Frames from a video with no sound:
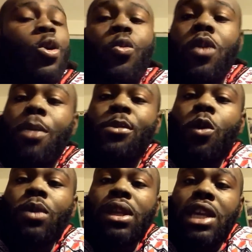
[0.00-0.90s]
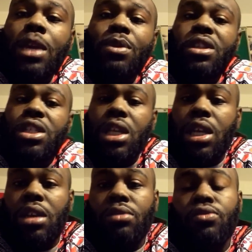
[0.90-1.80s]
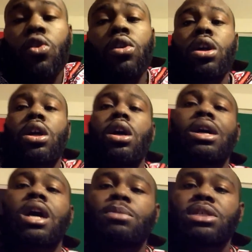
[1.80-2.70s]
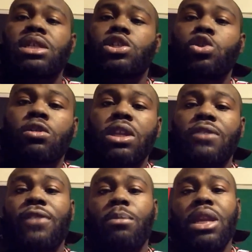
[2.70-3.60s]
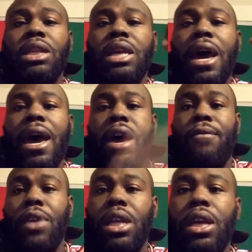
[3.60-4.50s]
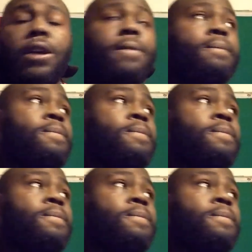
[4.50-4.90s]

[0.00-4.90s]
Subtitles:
Where I'm known to keep it G. Raw and uncut common sense talk that the family need to have. You dig?